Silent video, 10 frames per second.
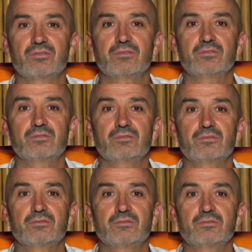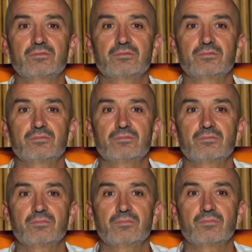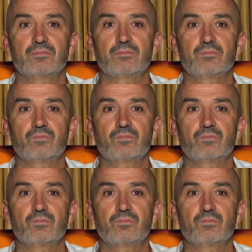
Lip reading: (no one is talking)